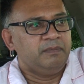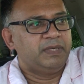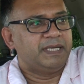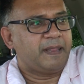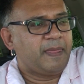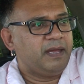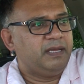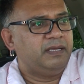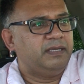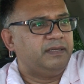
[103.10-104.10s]
But
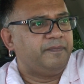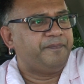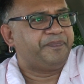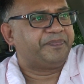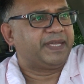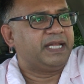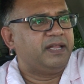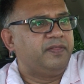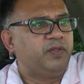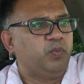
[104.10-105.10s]

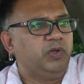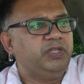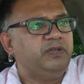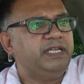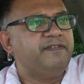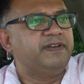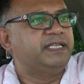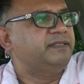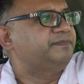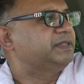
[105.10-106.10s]
the world you live
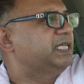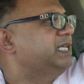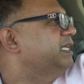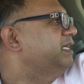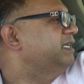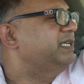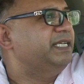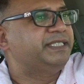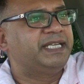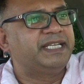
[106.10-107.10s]
in
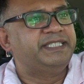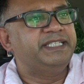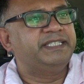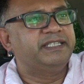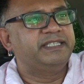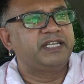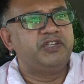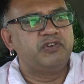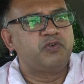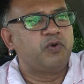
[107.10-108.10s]
is an existence
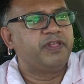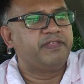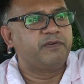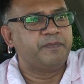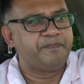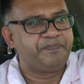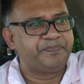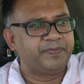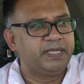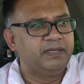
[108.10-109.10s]
that you're going through,
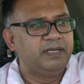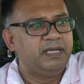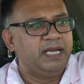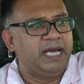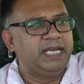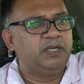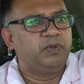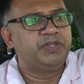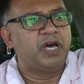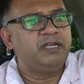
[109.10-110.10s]
and it
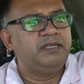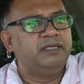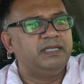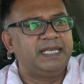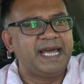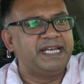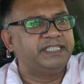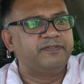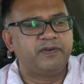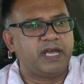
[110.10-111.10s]
will not
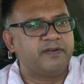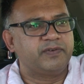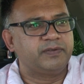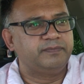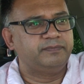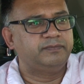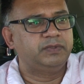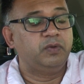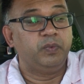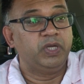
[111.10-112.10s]
last forever.
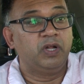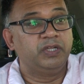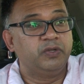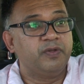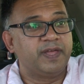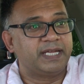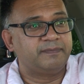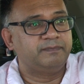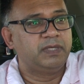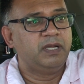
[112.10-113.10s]
We all know that.
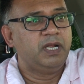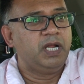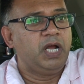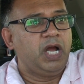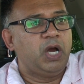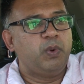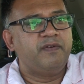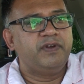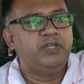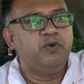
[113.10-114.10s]

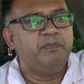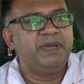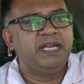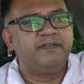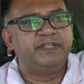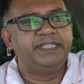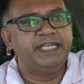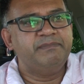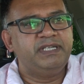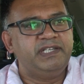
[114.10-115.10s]
However, you are made of the
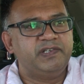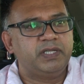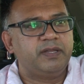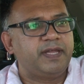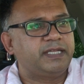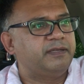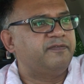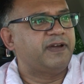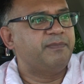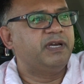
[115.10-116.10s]
same material that the
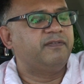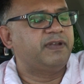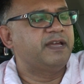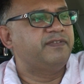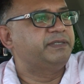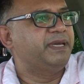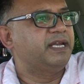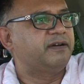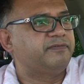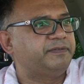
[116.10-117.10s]
fabric of life is
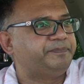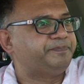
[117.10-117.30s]
made of,